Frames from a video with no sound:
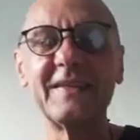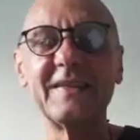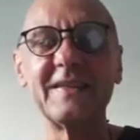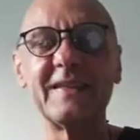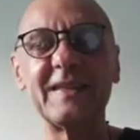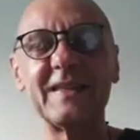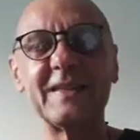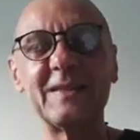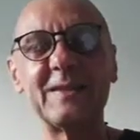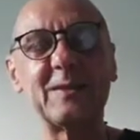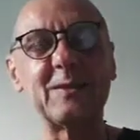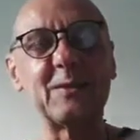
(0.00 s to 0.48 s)

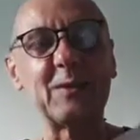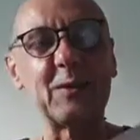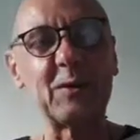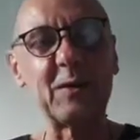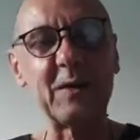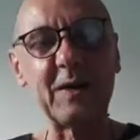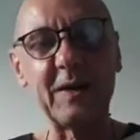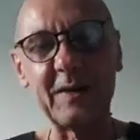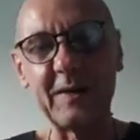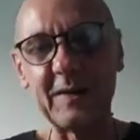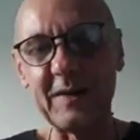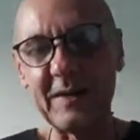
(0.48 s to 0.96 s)
And
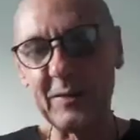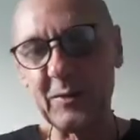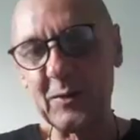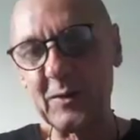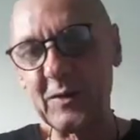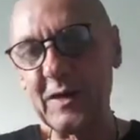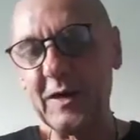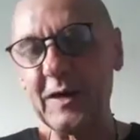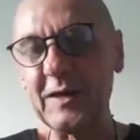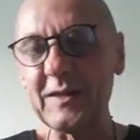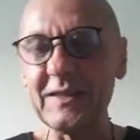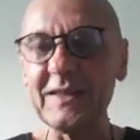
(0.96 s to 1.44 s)
so, and the
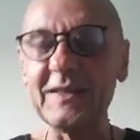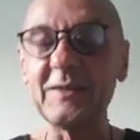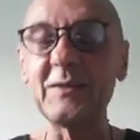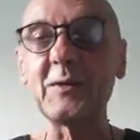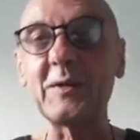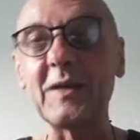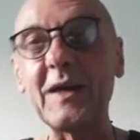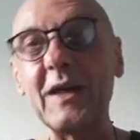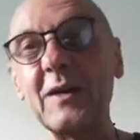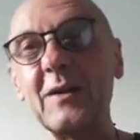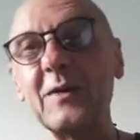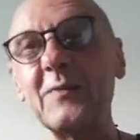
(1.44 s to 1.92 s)

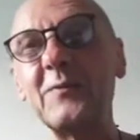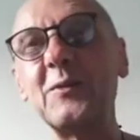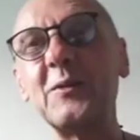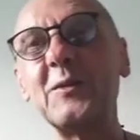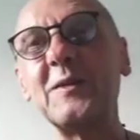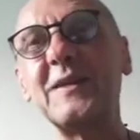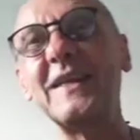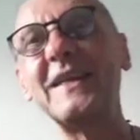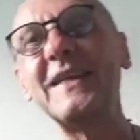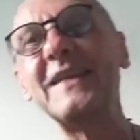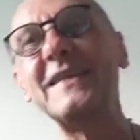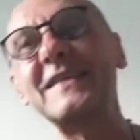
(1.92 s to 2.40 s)
card of the
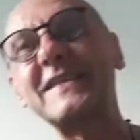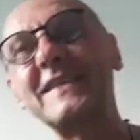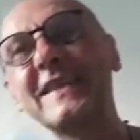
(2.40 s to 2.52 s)
day is